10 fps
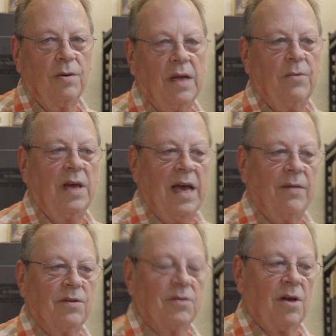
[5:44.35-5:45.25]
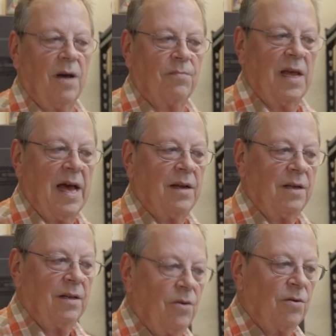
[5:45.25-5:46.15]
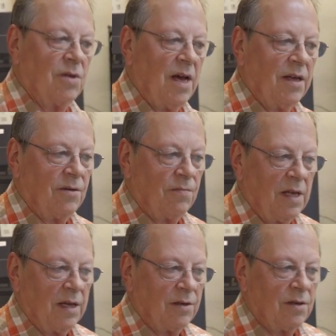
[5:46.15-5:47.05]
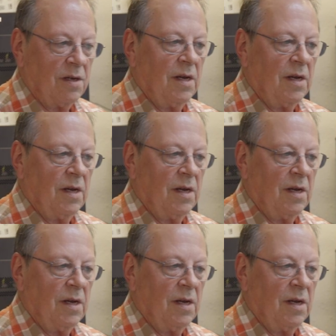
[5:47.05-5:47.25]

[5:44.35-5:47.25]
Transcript: and we have to stop that. Those kinds of things.